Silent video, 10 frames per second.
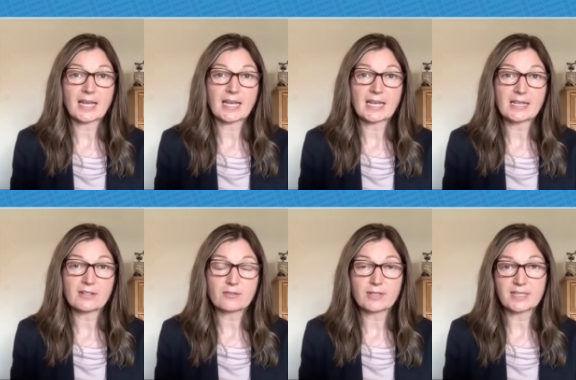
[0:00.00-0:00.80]

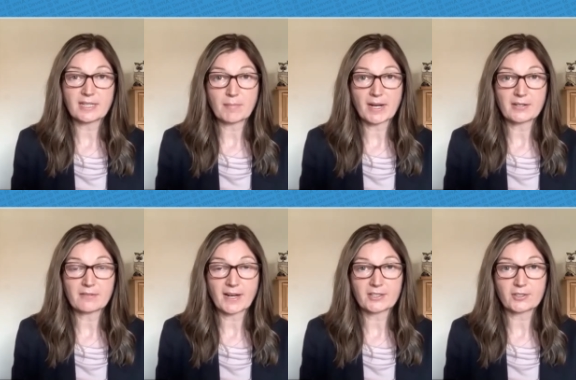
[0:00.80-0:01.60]
increasing
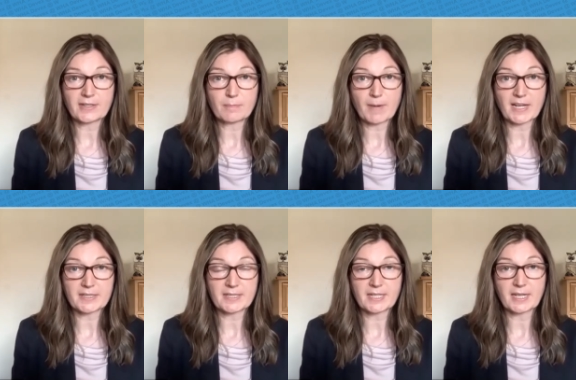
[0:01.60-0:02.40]
manufacturing
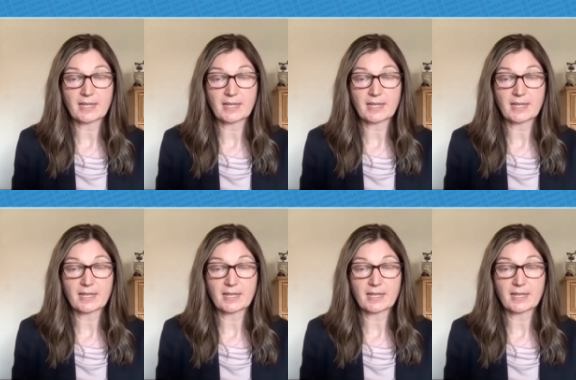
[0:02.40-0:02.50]
capacity